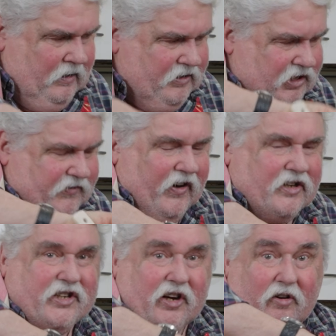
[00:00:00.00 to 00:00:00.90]
Just
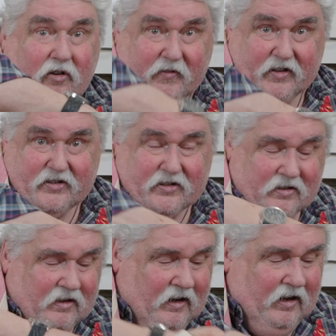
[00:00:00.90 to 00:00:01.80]
veggie oil for
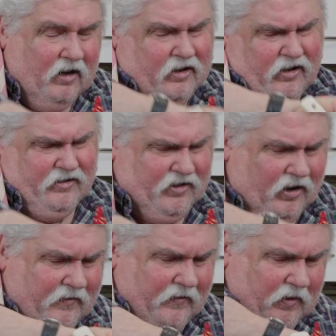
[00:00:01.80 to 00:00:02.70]
this. You can use
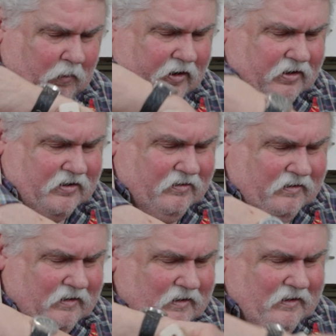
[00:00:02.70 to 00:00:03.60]
olive if you want to do,
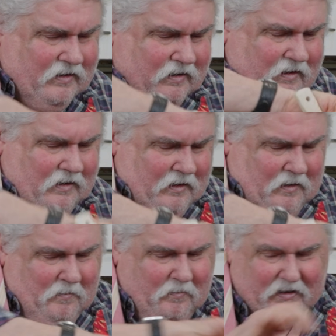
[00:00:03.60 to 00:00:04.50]

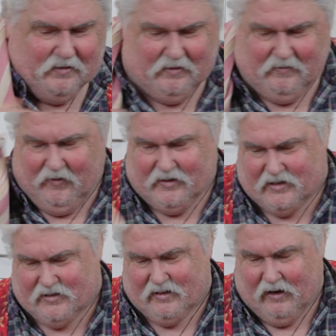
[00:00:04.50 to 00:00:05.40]
but
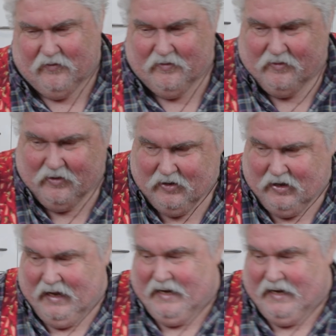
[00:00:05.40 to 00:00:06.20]
veggie's enough.